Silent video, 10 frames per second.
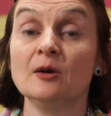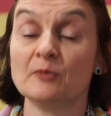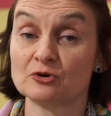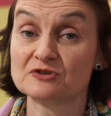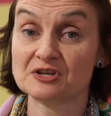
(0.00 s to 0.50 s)

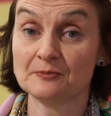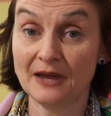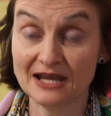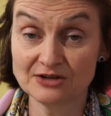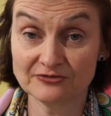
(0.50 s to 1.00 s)
but also
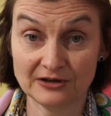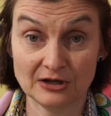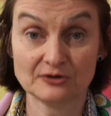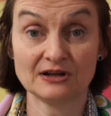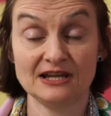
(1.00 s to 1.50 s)
paid for
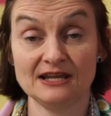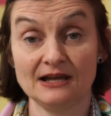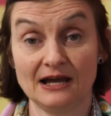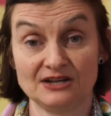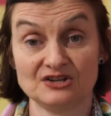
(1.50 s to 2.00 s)
locally,
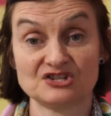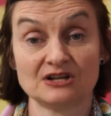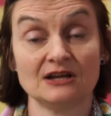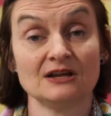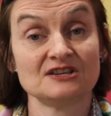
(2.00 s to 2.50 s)
and
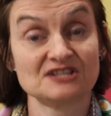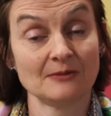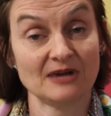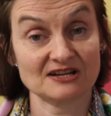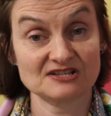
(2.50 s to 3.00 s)

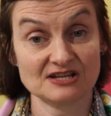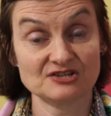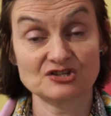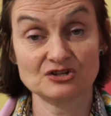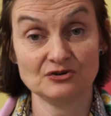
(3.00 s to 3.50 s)
some
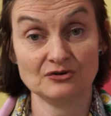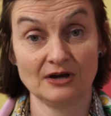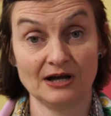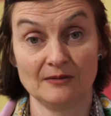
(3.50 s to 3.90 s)
access to,